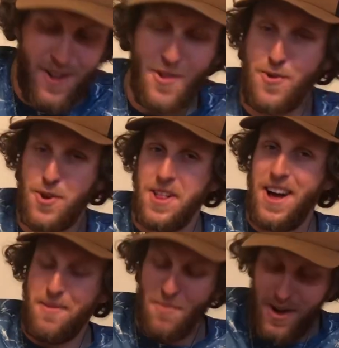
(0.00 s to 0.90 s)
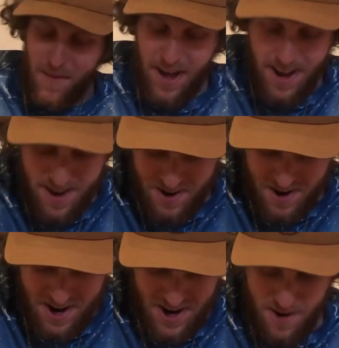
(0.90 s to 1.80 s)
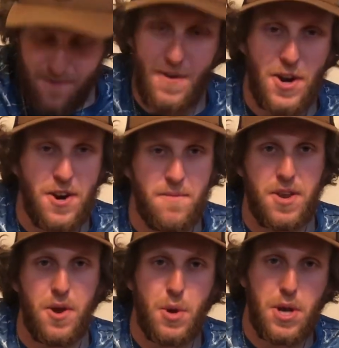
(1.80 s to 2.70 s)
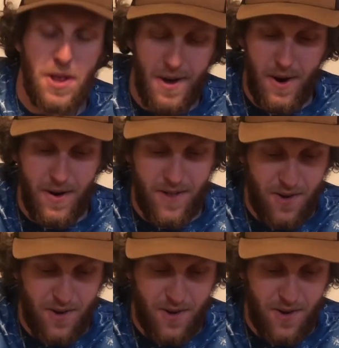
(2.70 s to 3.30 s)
to lose a lot of blade baits just because you're fishing them so slow and those